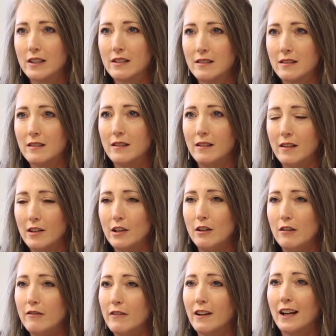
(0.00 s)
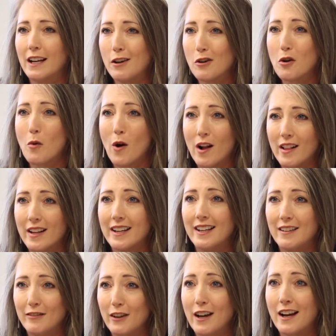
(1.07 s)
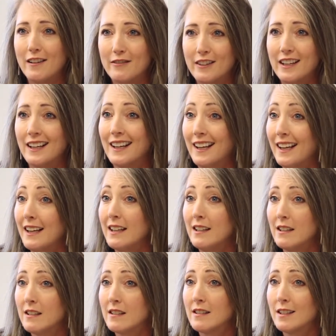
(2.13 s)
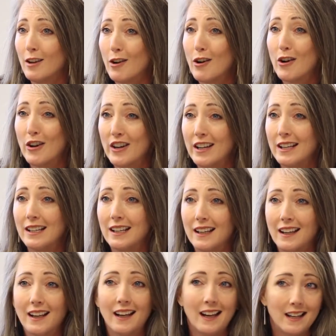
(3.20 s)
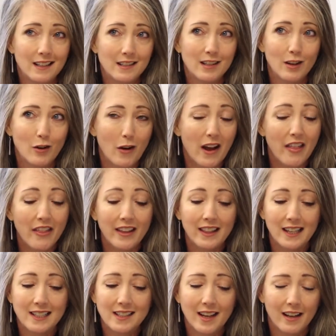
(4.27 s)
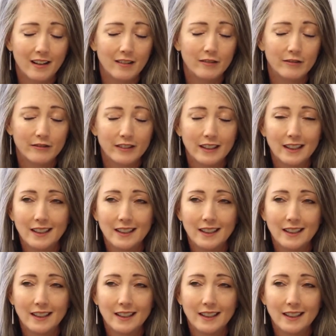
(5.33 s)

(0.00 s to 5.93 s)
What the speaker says: It's, do you feel like your quality of life is still good? And so I think that's kind of